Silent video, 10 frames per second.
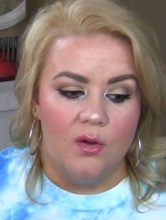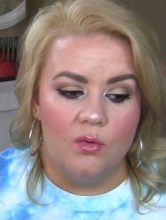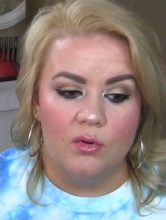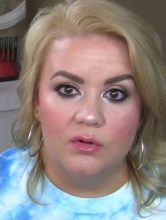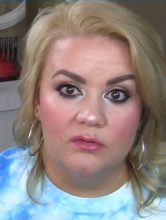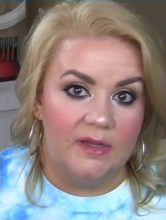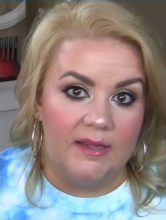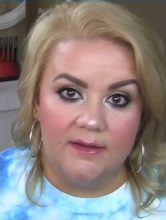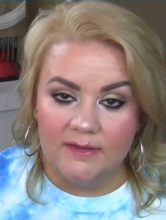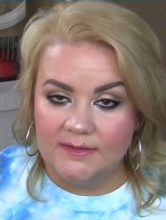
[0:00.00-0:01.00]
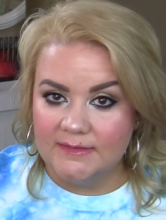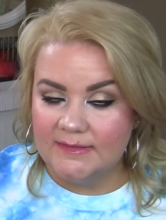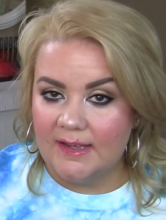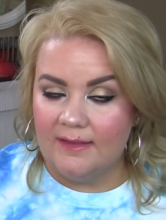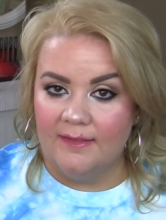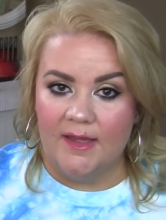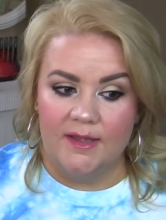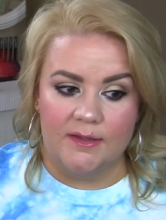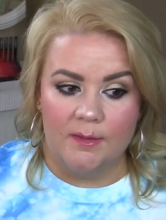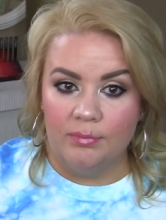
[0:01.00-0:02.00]
or leggings and
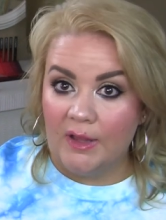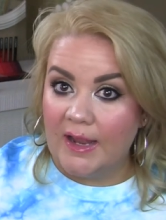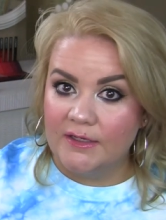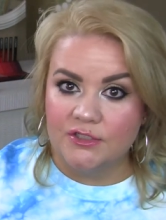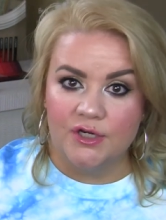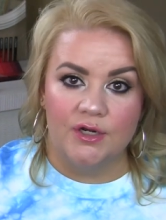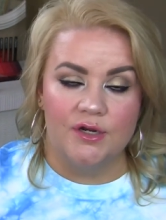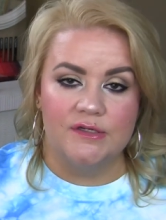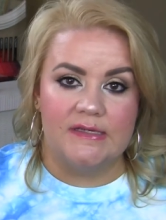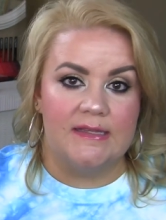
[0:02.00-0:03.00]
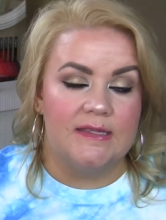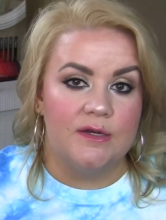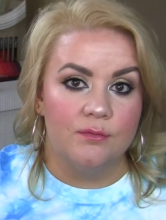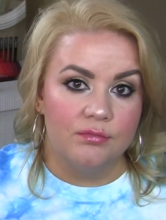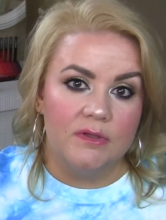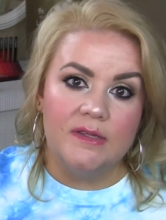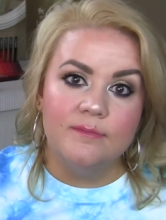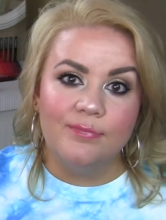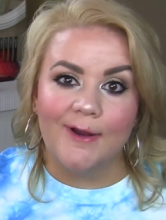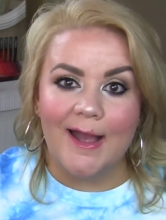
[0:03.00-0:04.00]
like a black shirt and then a really
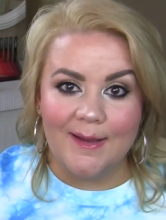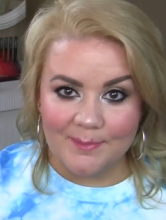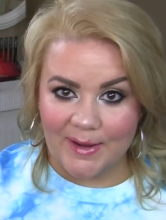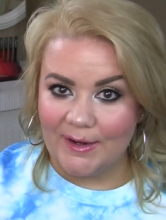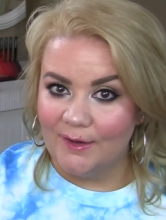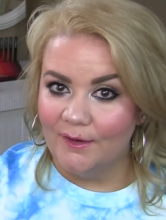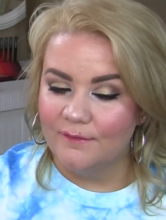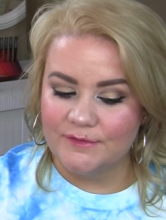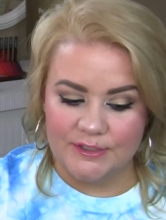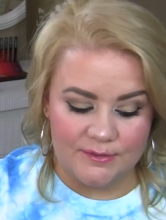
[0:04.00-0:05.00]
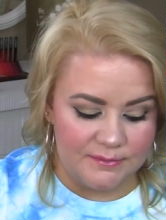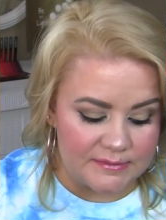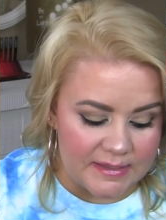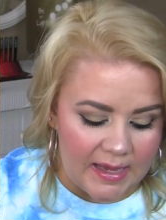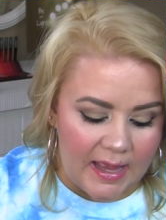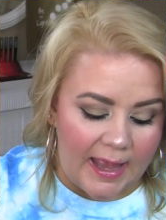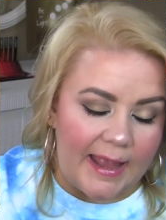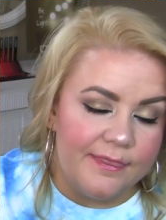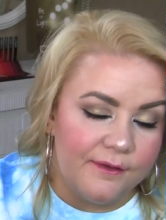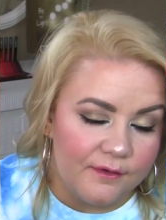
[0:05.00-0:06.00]
bright pair of shoes.
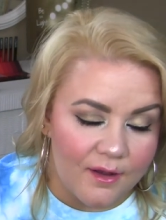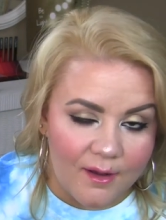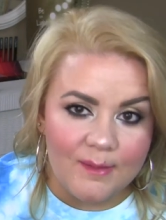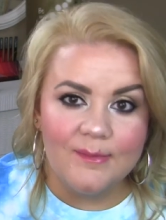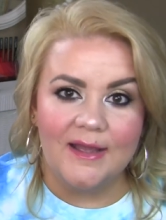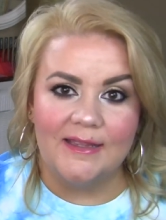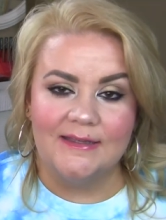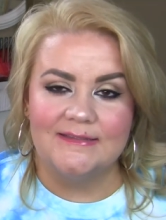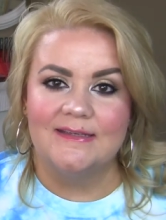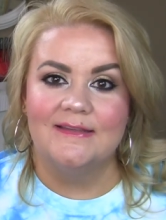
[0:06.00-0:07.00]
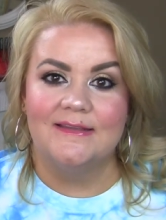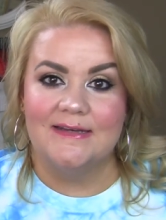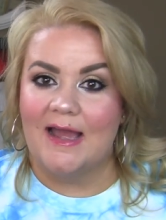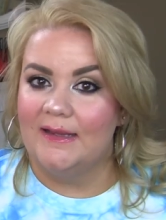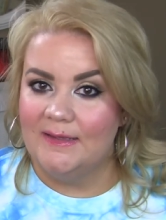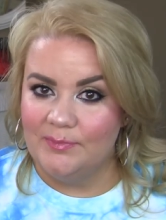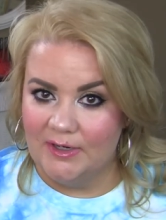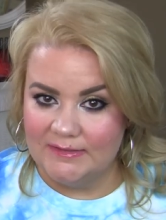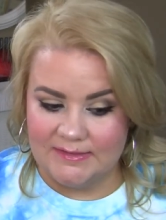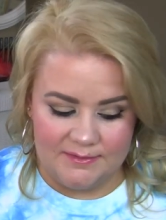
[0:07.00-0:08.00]
And they're always the Nike
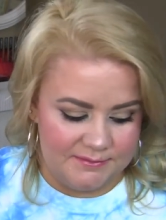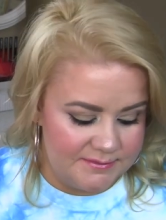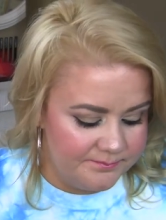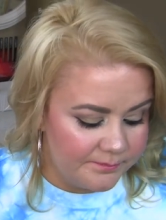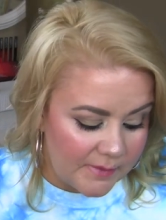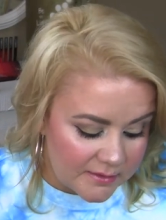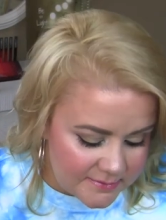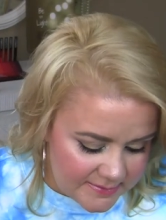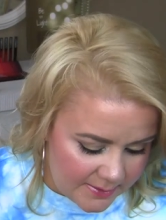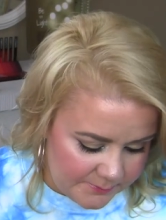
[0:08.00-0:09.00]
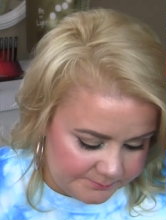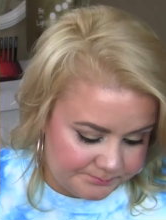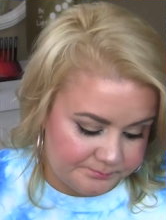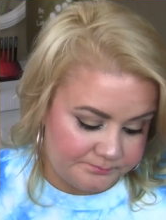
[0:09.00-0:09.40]
Prestos. So